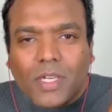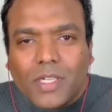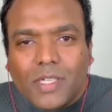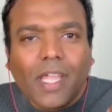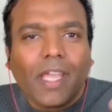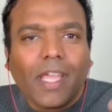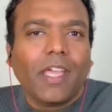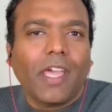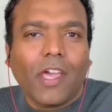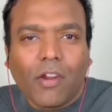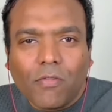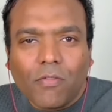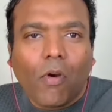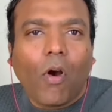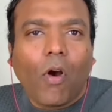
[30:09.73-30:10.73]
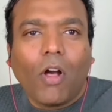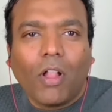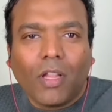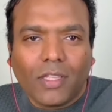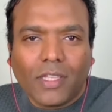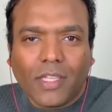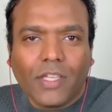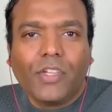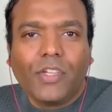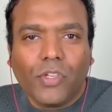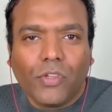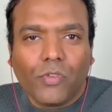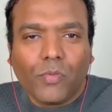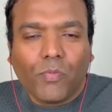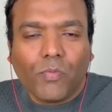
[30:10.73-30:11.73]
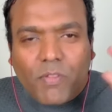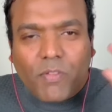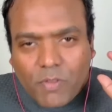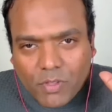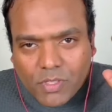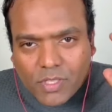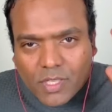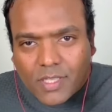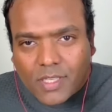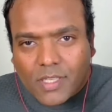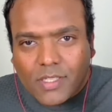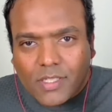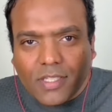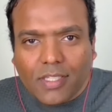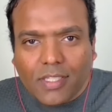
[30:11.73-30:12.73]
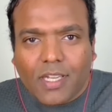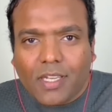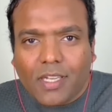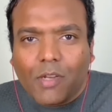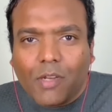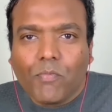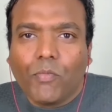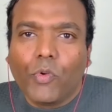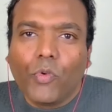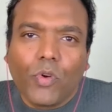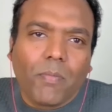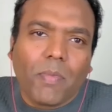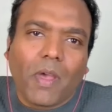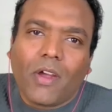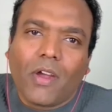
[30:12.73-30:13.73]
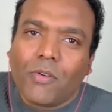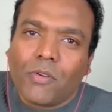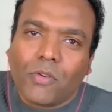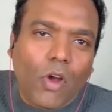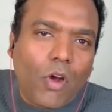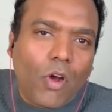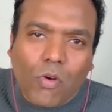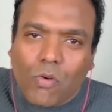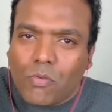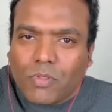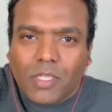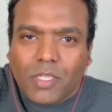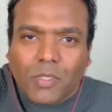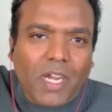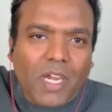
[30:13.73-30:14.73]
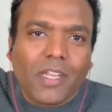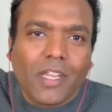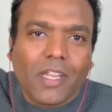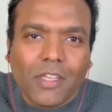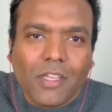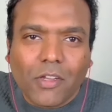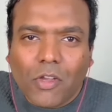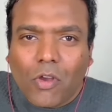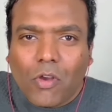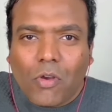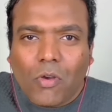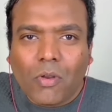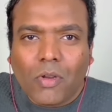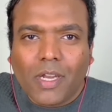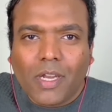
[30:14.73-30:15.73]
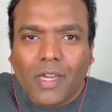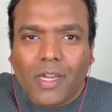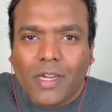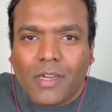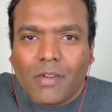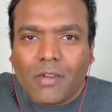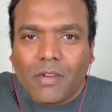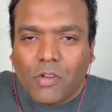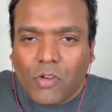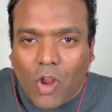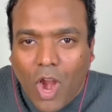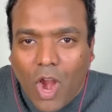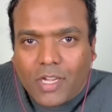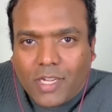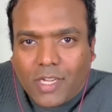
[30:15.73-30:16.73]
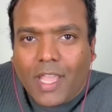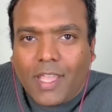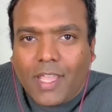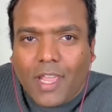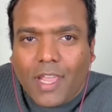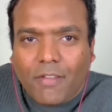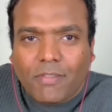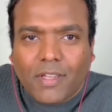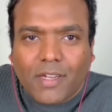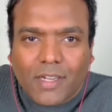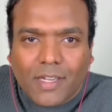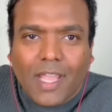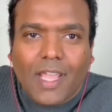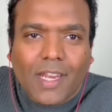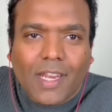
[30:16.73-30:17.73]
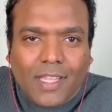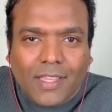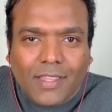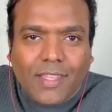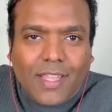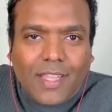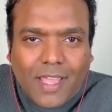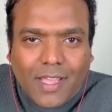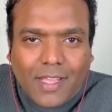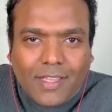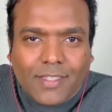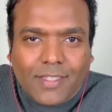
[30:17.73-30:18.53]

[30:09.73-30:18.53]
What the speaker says: take care of all the issues. But if you just sit and brood about, oh, that's my 10-year goal, and not take care of the daily things,